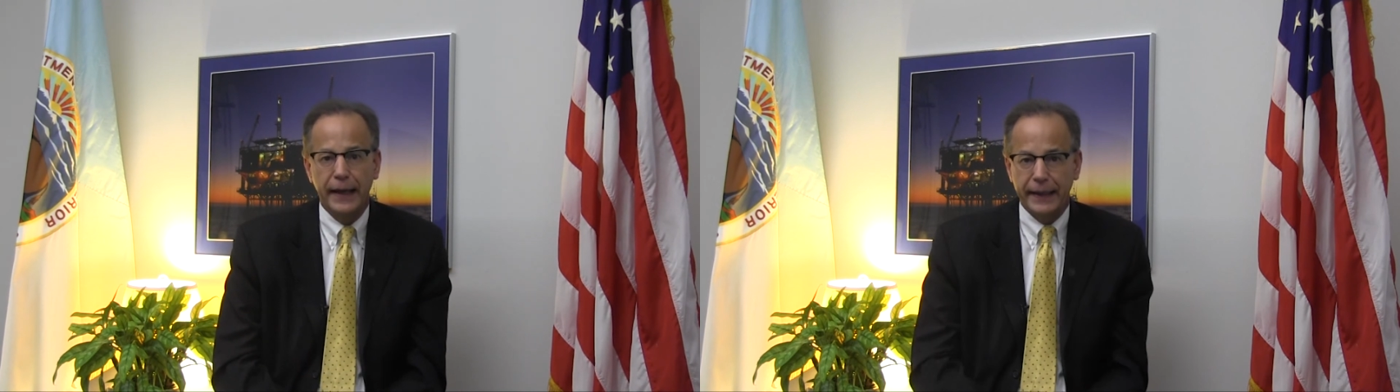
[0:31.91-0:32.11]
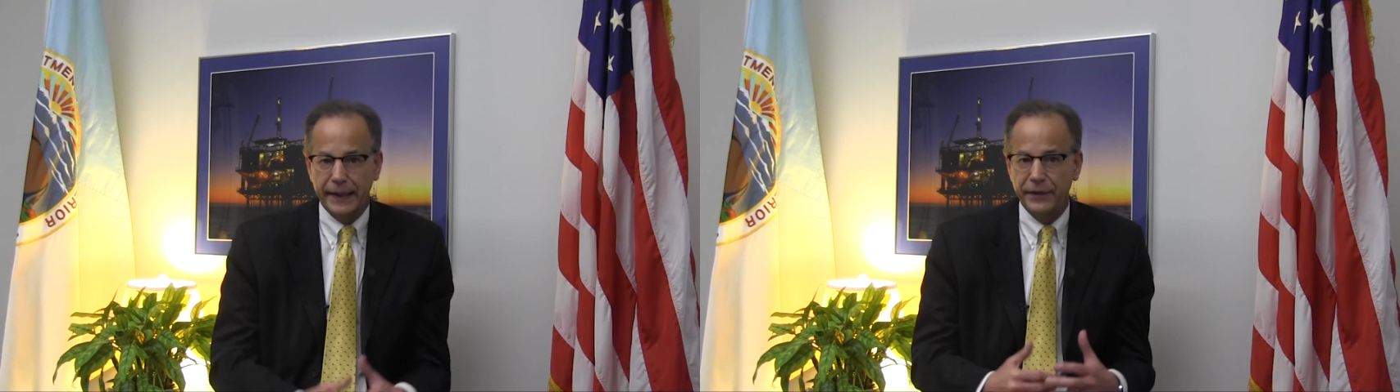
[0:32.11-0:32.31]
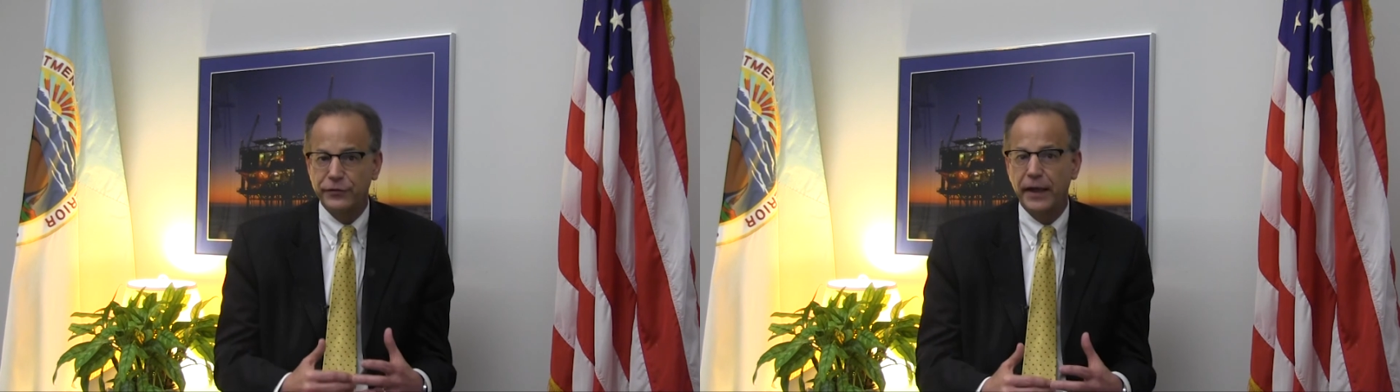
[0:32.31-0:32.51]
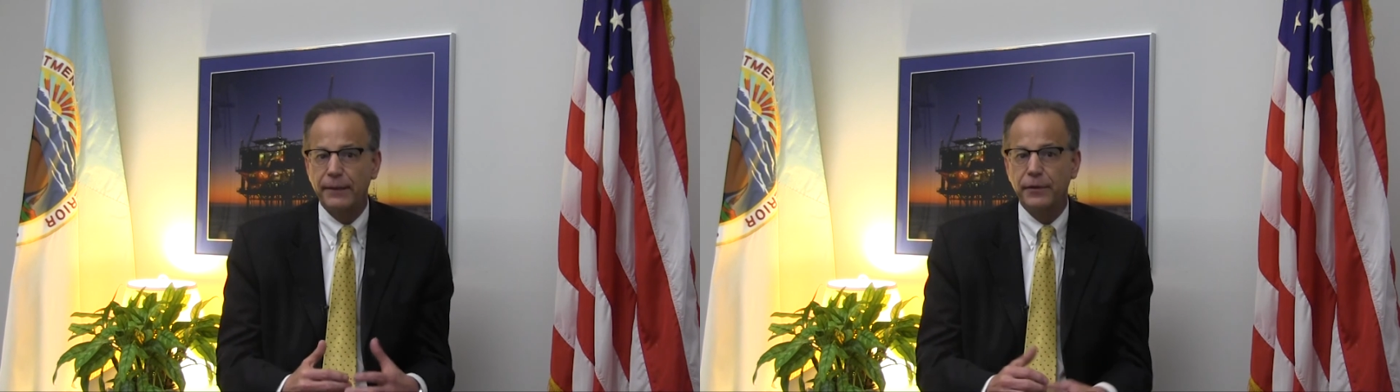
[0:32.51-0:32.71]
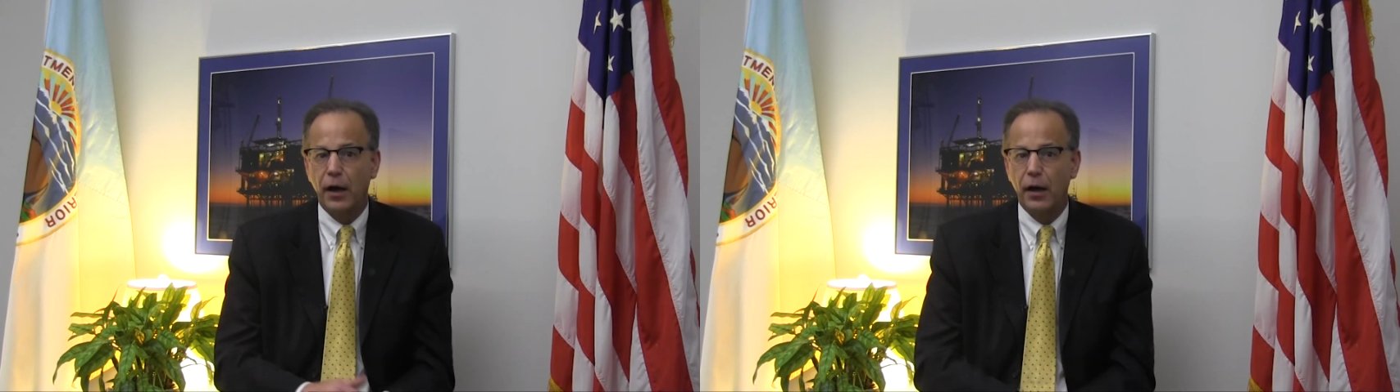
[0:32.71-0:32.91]
and at the
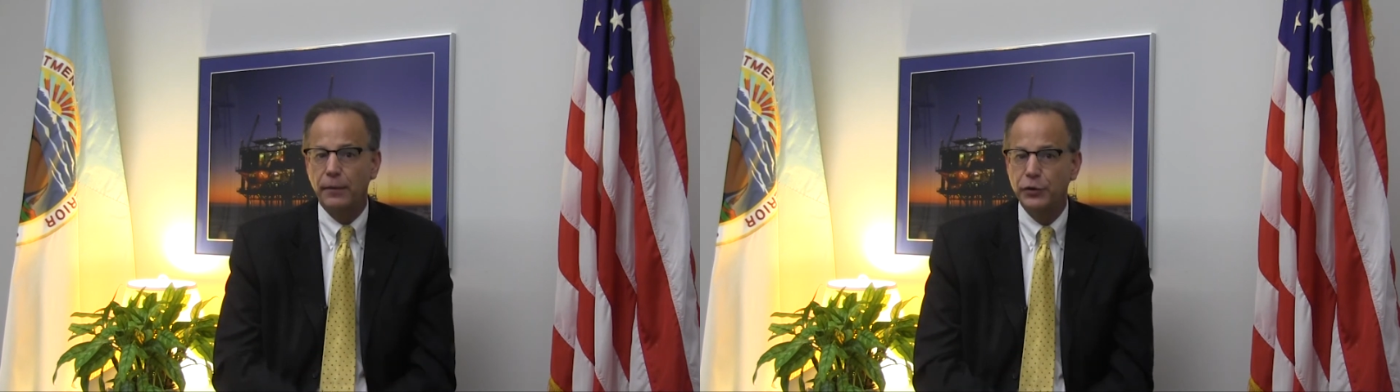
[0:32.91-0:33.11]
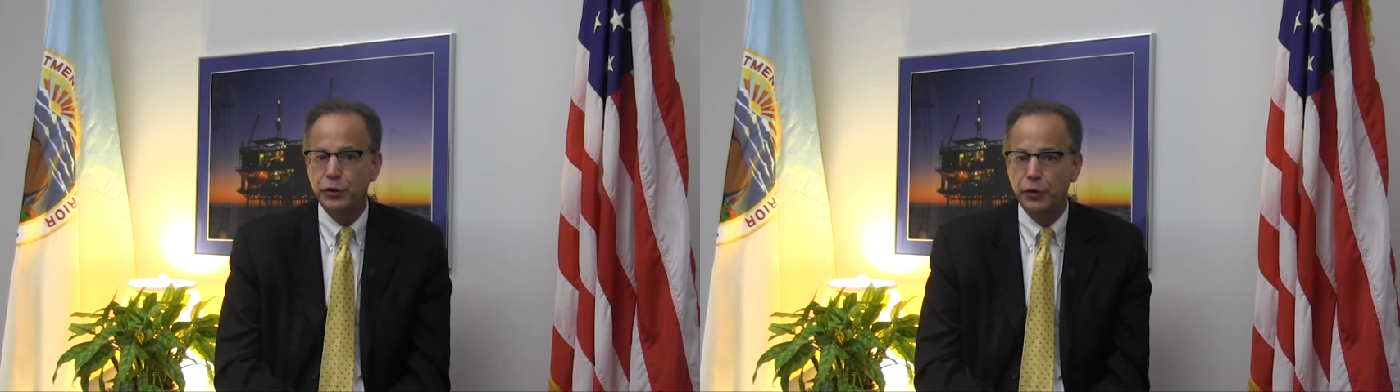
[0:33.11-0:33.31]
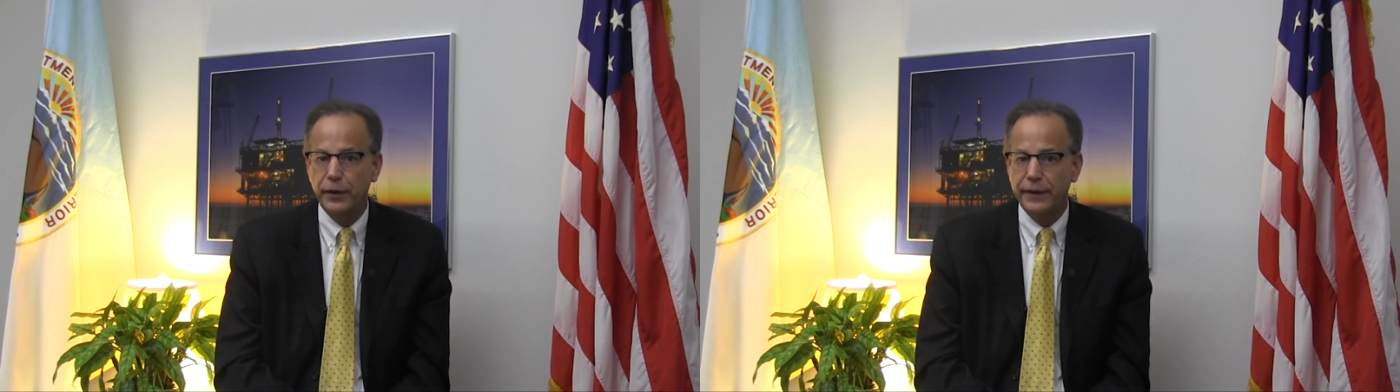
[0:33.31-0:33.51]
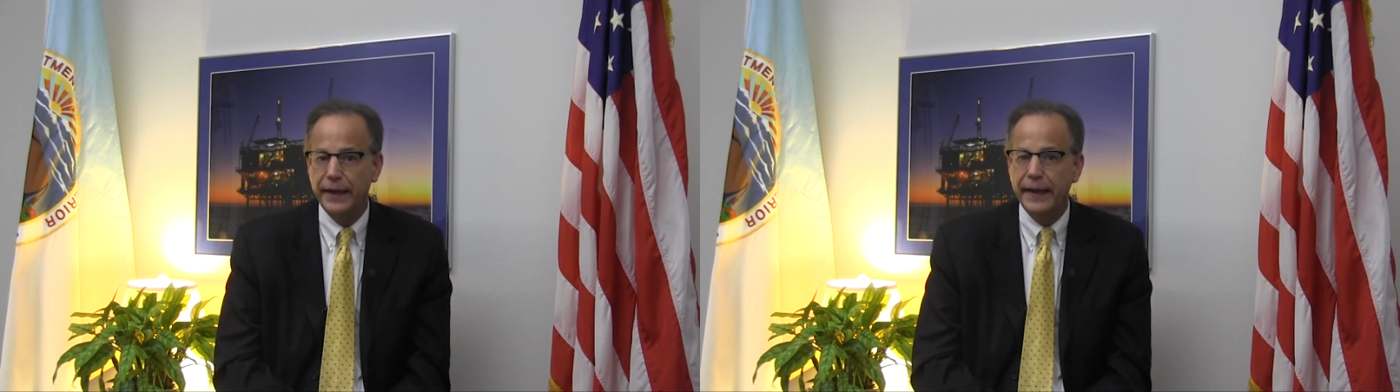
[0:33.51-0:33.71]
same time ensuring that